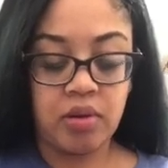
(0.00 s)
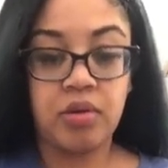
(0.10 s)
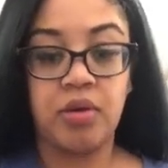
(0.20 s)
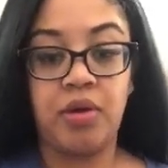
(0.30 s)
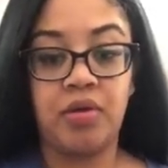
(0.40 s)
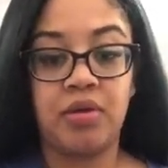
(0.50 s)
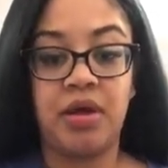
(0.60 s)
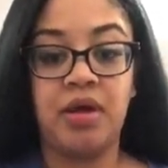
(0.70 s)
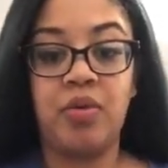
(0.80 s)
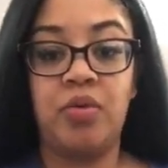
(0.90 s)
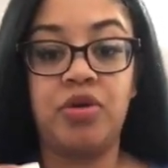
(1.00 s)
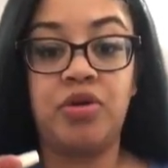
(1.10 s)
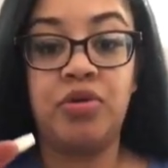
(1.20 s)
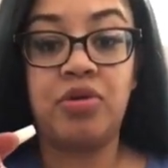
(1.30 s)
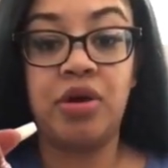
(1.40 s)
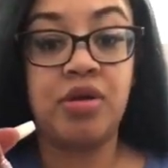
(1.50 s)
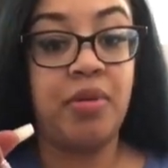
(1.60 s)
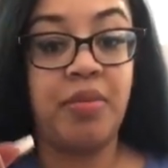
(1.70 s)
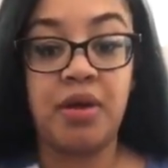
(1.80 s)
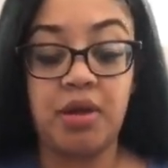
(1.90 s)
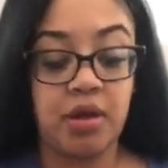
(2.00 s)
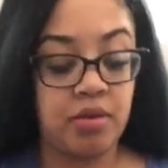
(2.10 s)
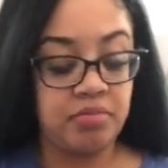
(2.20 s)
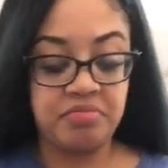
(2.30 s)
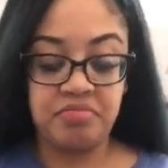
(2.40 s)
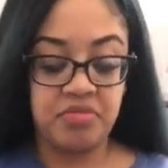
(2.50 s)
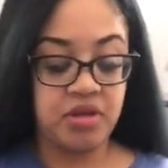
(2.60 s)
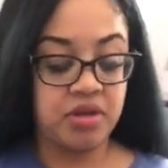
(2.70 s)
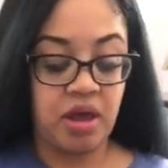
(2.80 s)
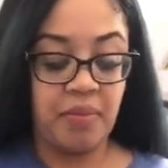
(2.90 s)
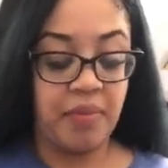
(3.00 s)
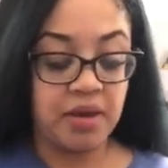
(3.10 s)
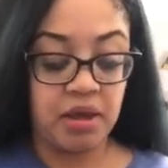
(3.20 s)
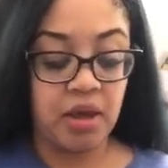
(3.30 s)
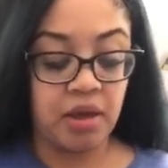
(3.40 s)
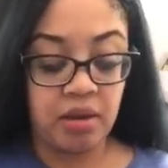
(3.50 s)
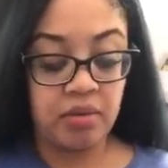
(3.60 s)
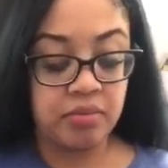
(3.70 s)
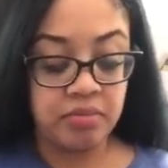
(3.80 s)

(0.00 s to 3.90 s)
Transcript: So you'll see it once you start to mix it. Just keep mixing it.